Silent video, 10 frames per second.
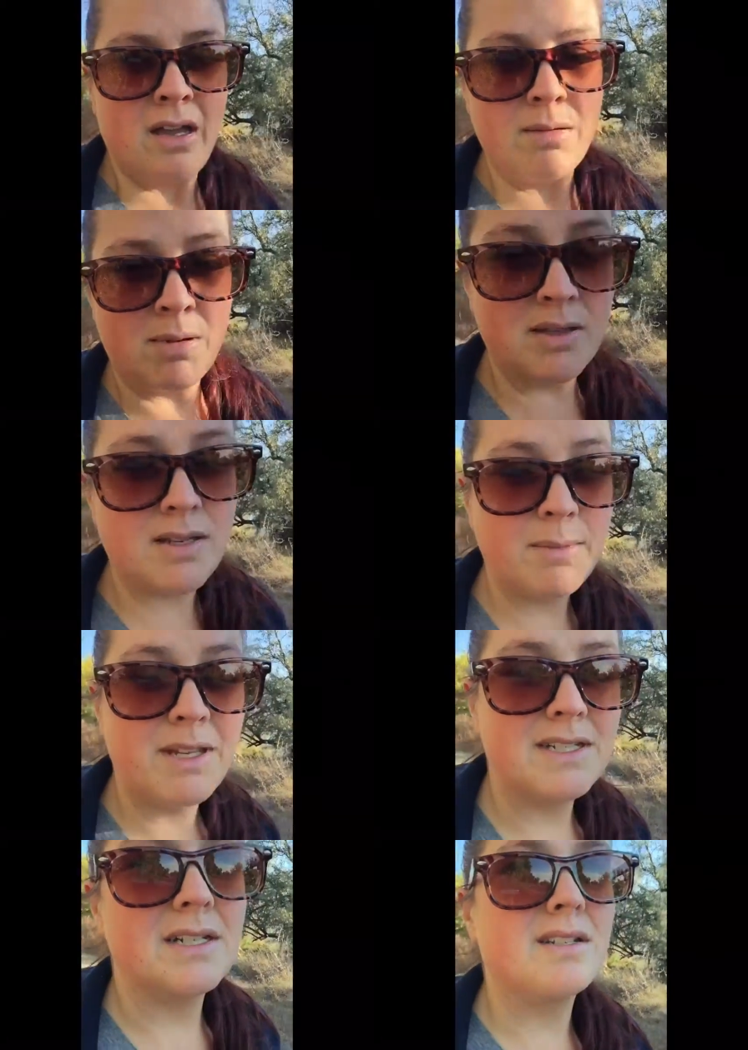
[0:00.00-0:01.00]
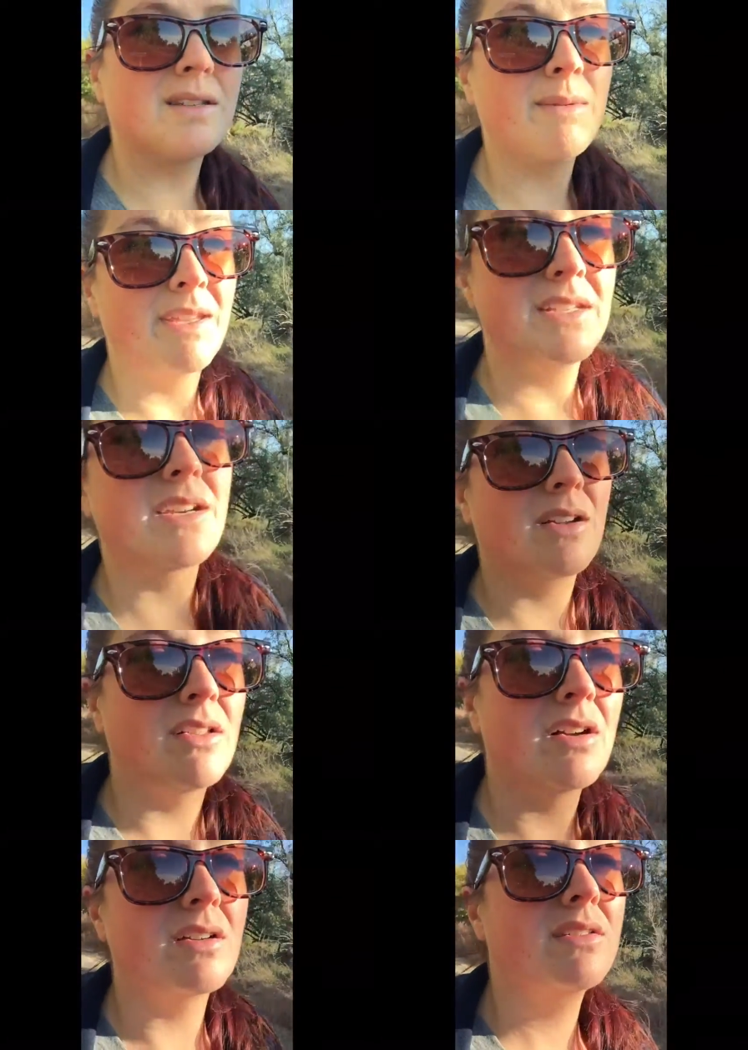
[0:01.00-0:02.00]
And by the time I get done, it's gonna be like 10
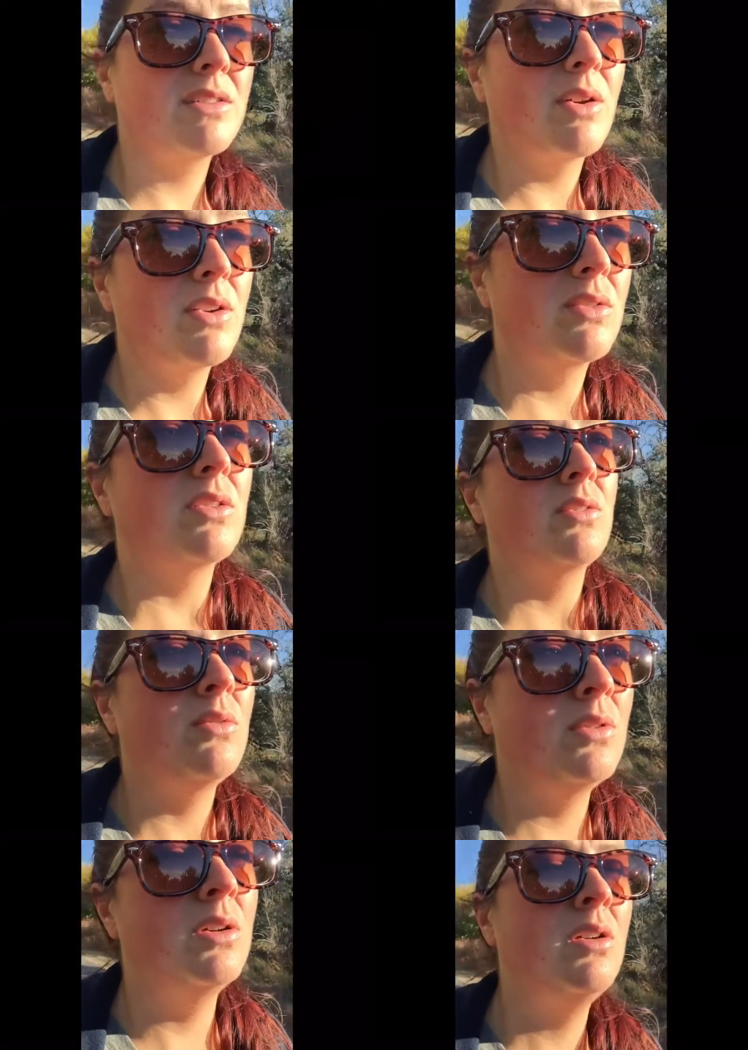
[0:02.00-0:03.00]
o'clock, so I don't know.